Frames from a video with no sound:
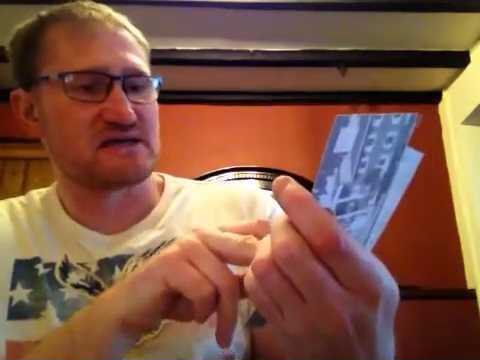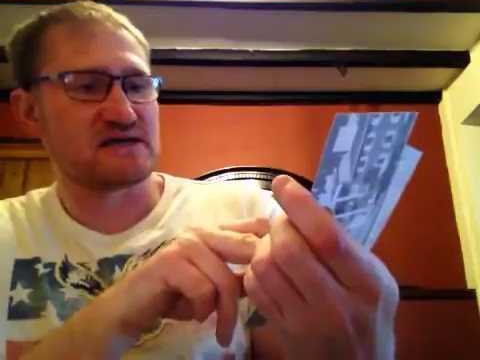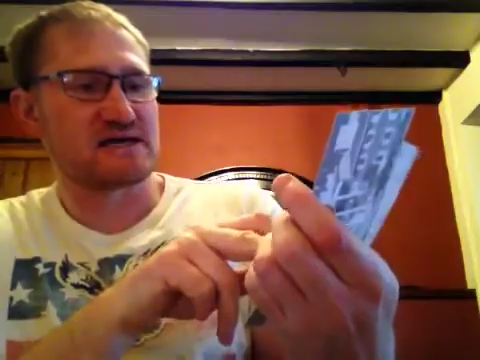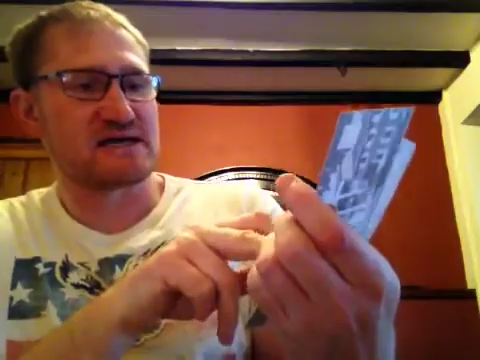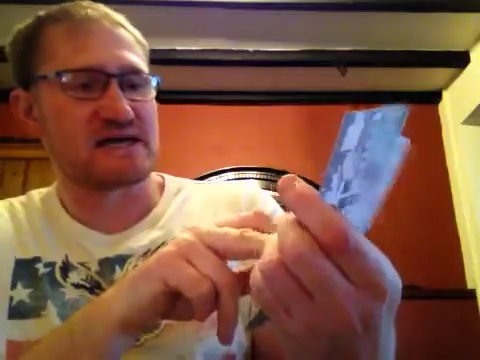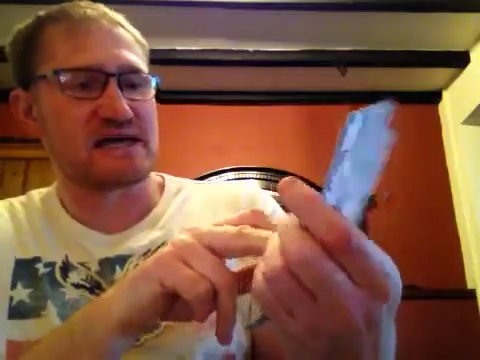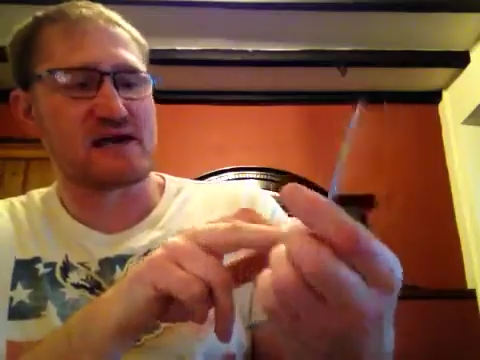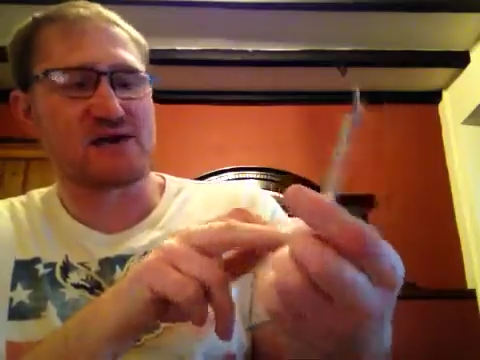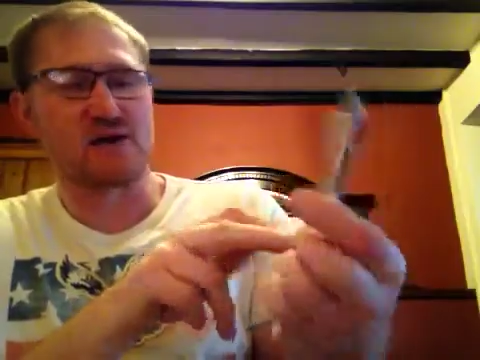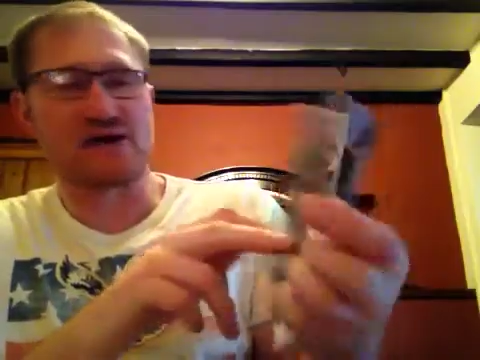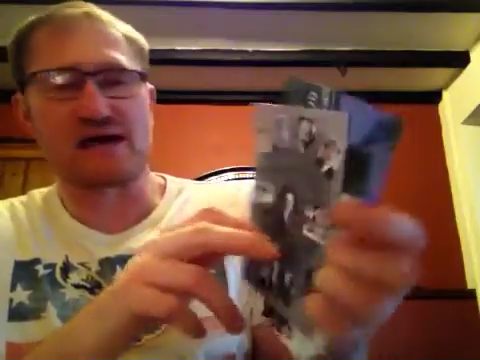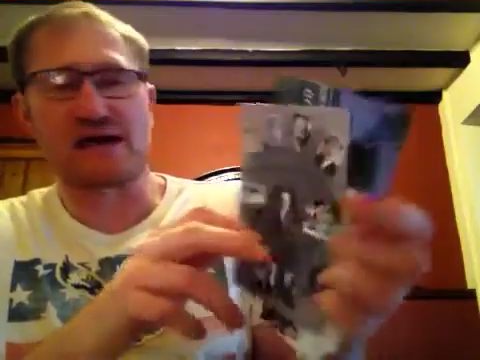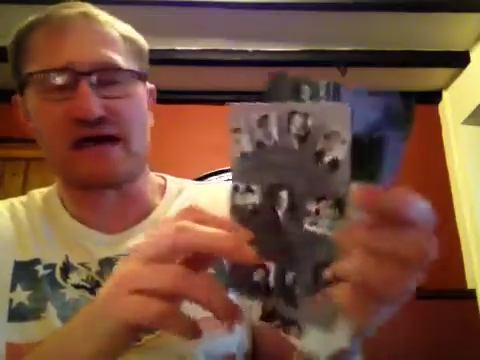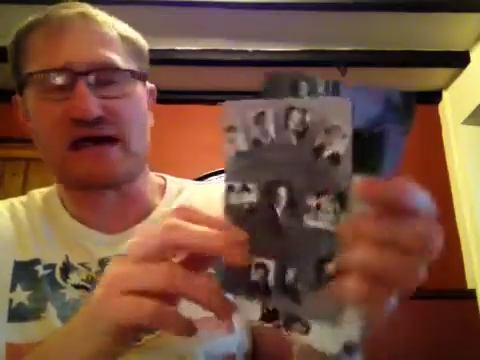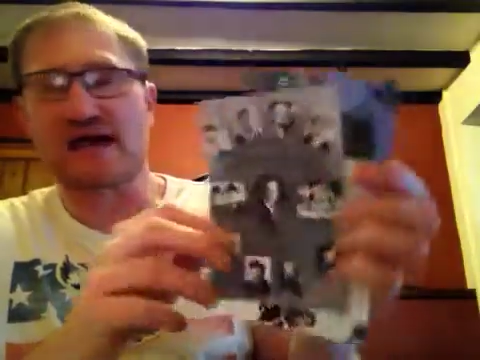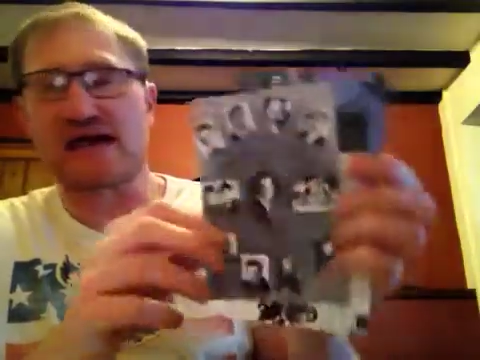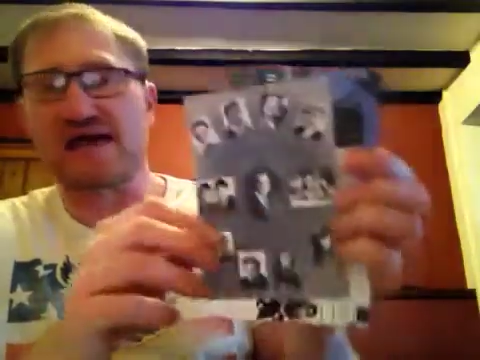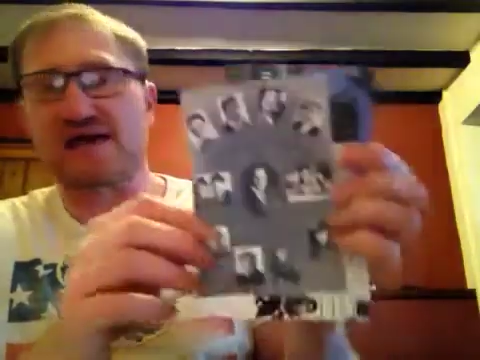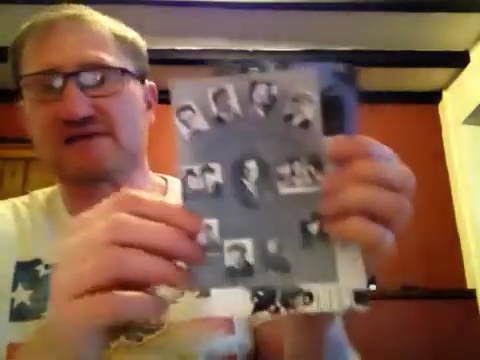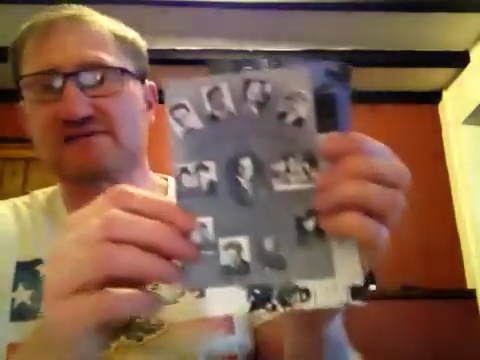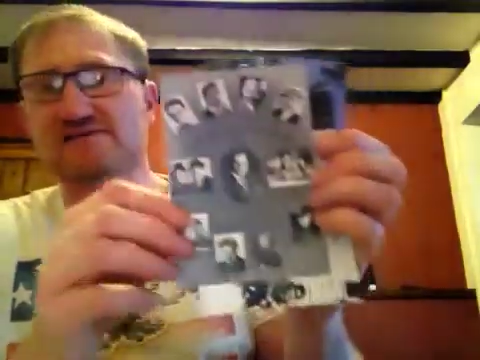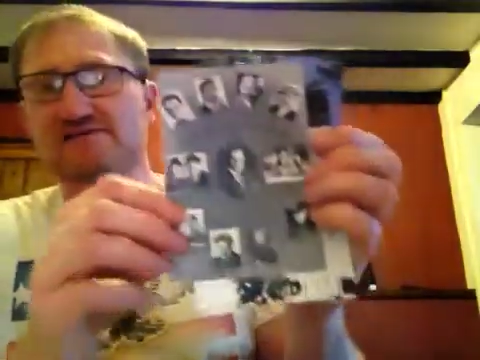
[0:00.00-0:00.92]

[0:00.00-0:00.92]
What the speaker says: and our gang.